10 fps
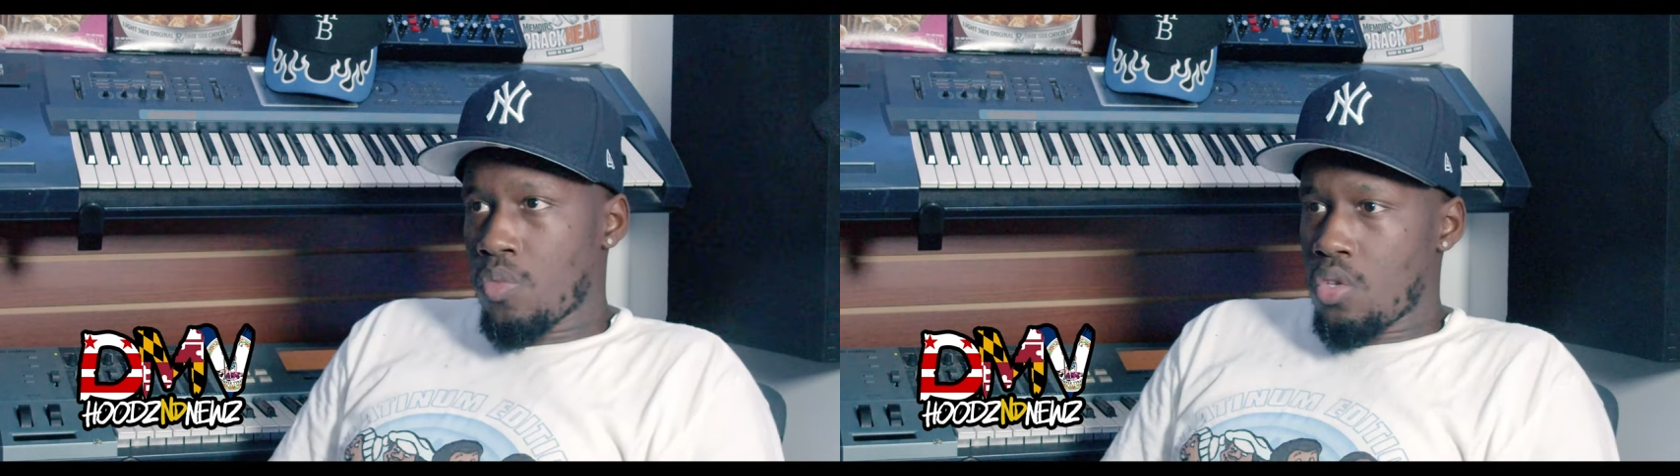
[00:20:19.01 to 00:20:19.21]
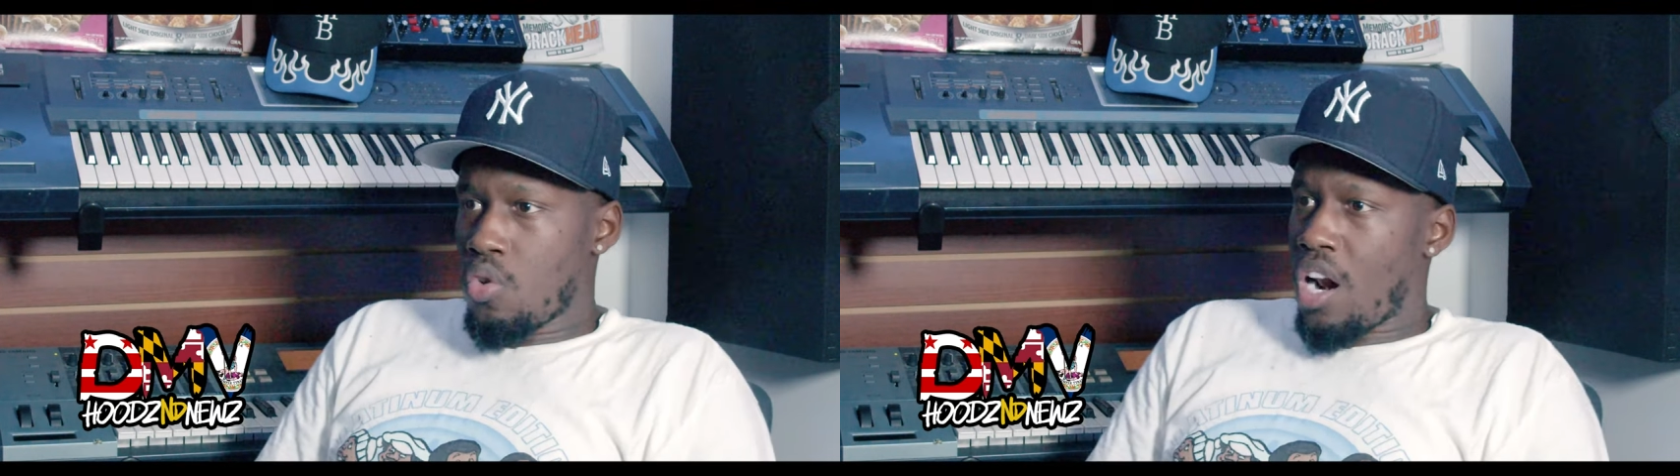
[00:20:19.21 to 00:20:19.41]

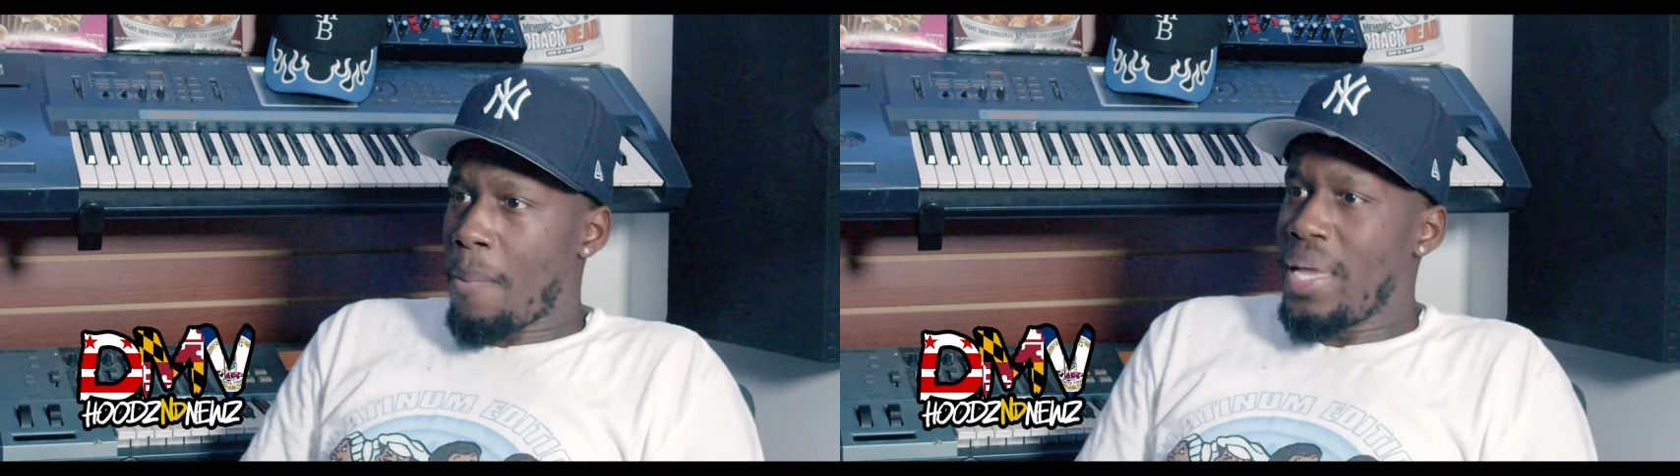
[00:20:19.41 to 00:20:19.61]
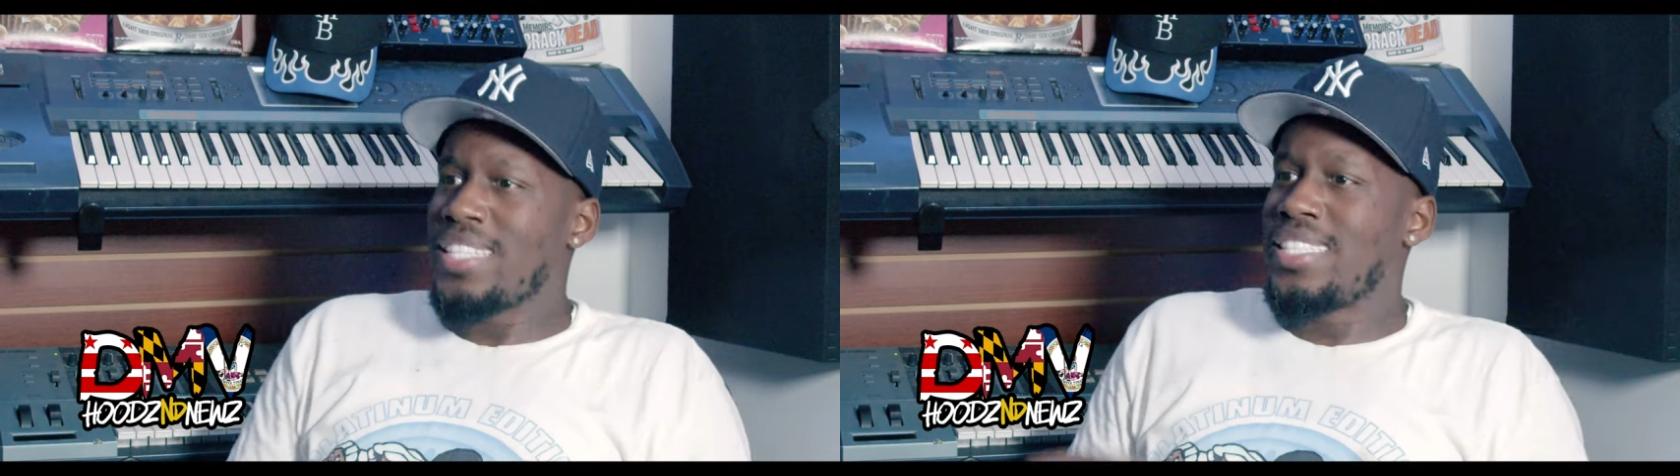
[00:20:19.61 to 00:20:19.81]
You know what I
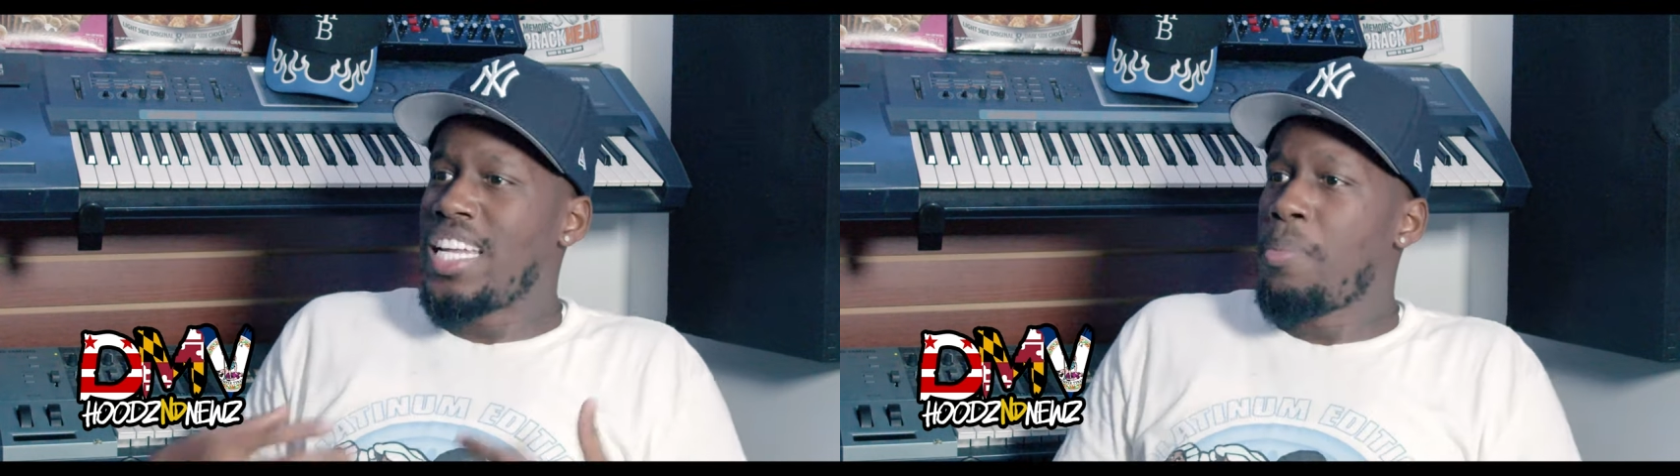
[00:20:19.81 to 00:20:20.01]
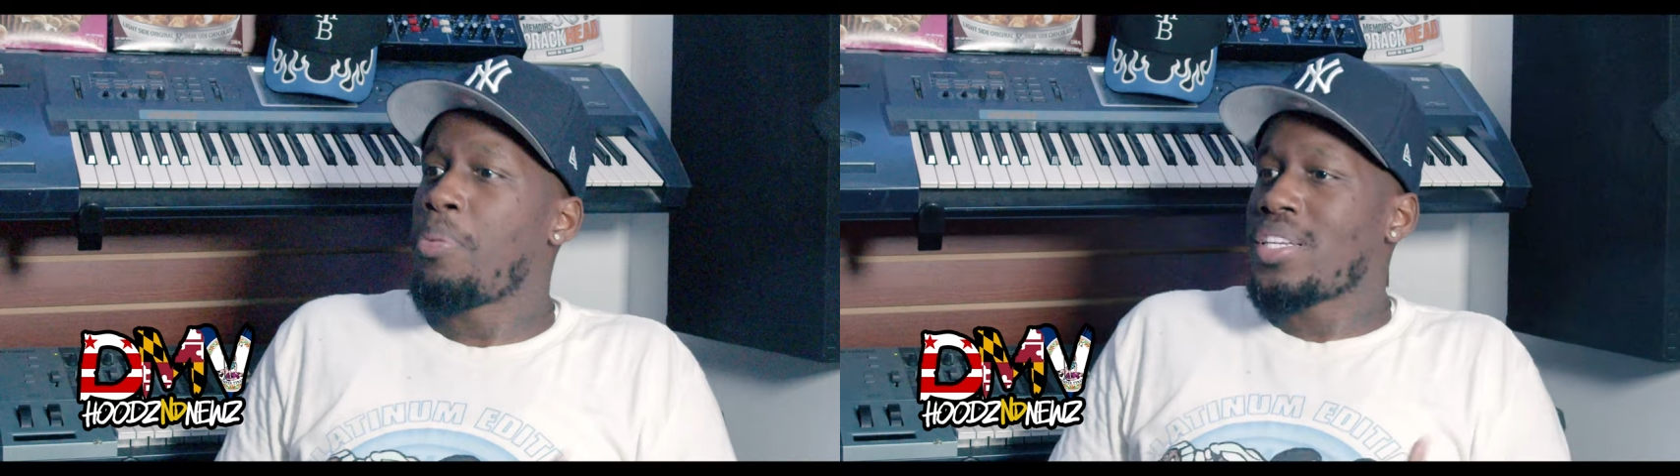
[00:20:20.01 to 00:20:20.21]
mean? It's
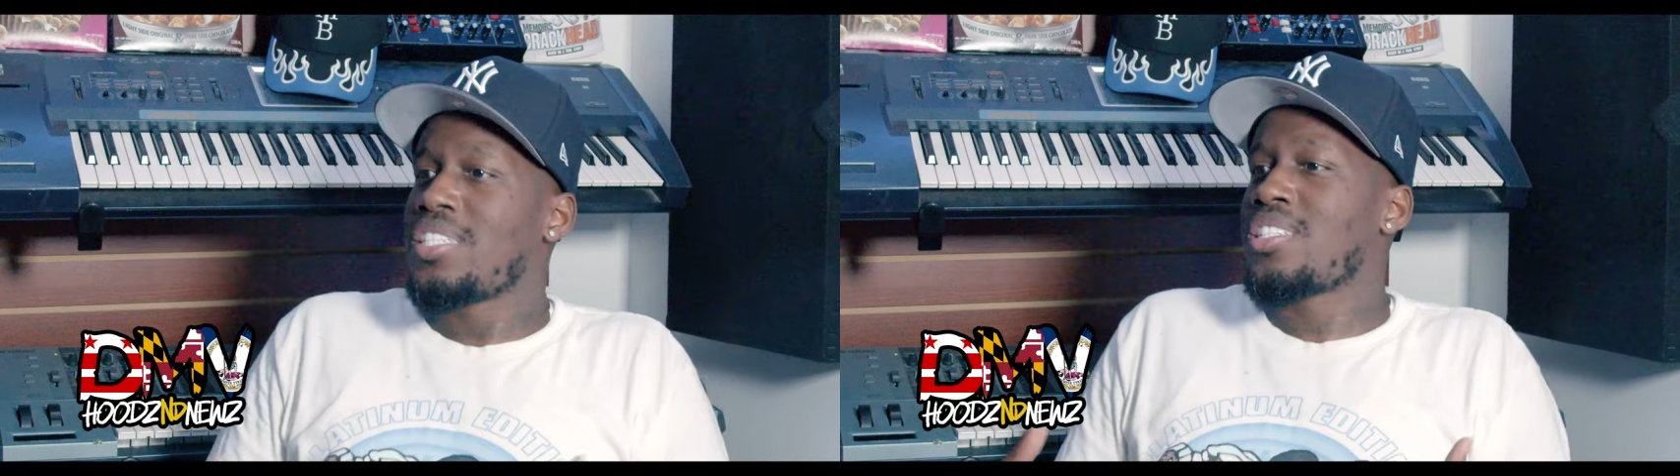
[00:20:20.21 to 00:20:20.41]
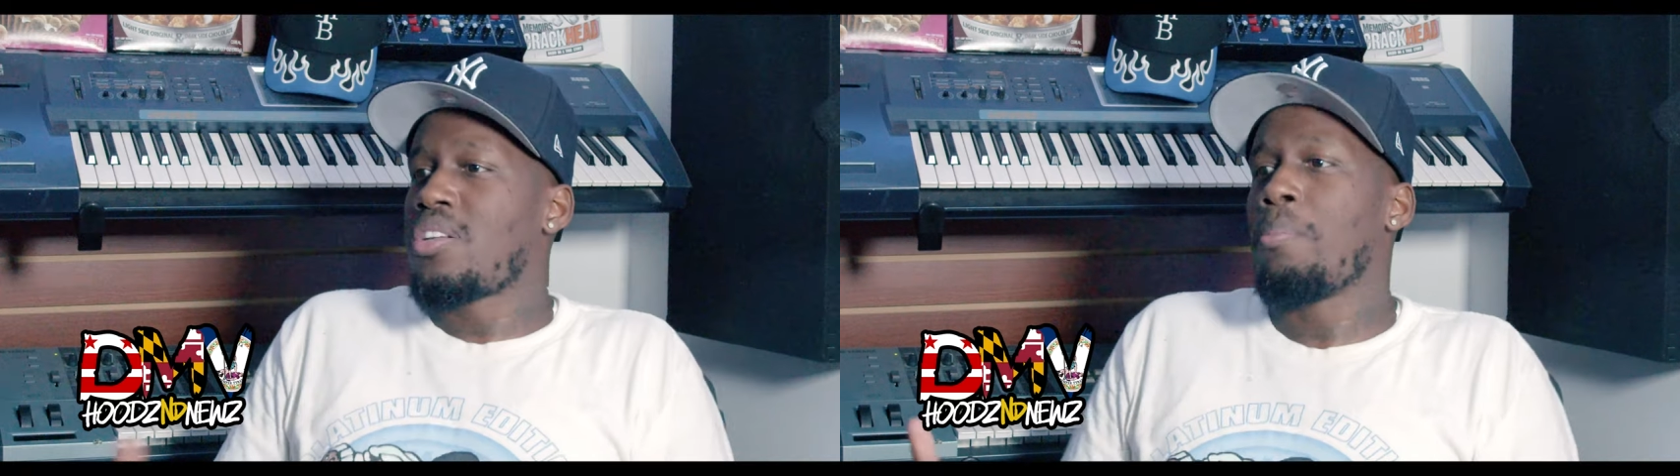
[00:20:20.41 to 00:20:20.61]
deeper than
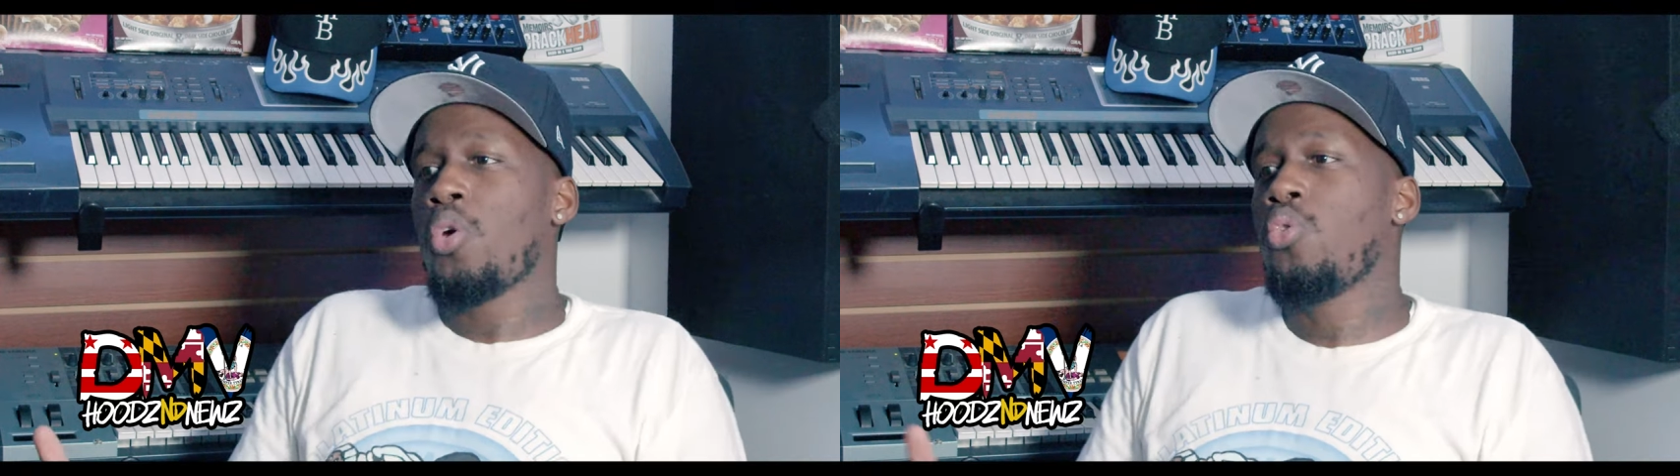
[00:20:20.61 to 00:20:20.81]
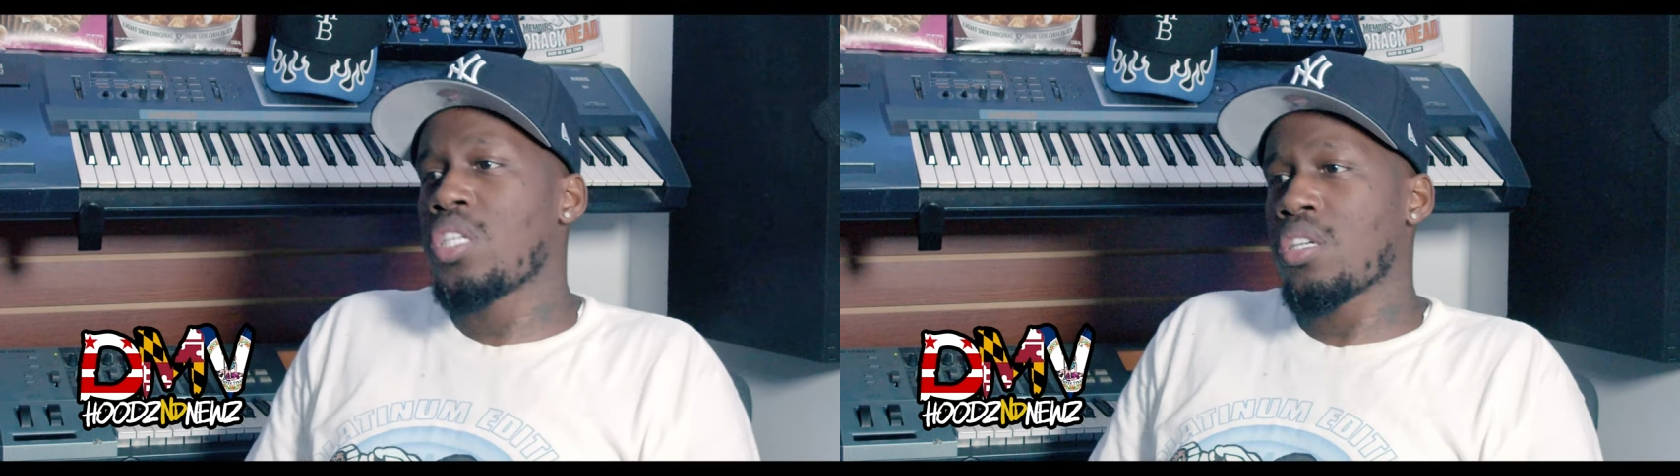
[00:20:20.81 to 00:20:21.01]
just the
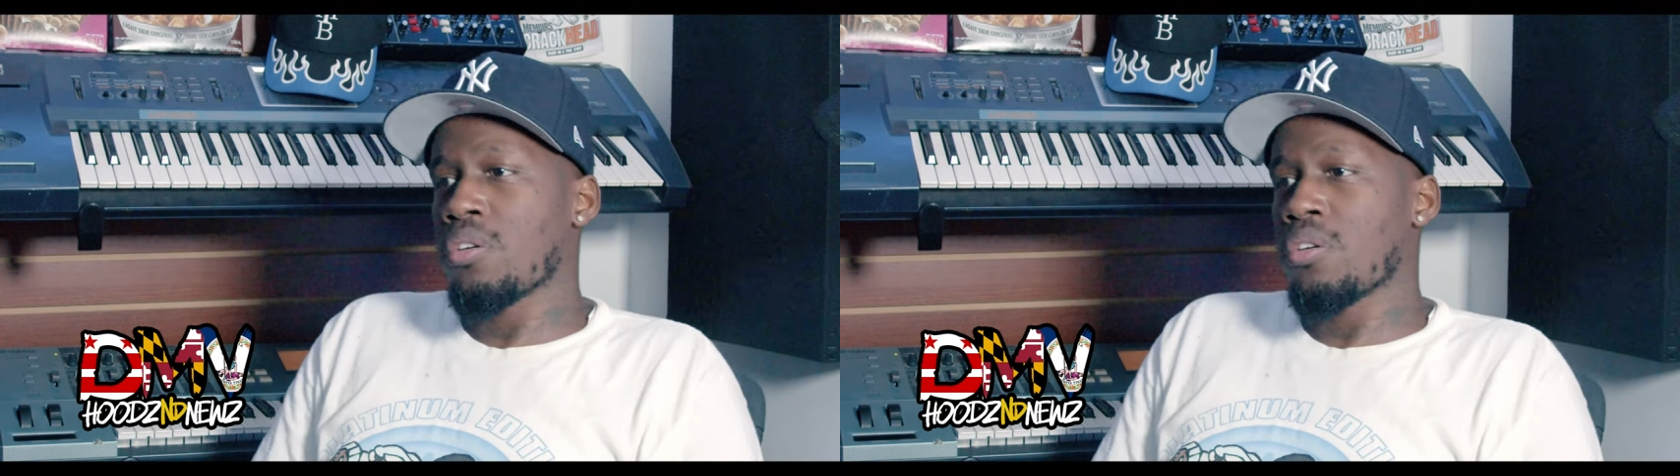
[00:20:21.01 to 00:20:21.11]
music.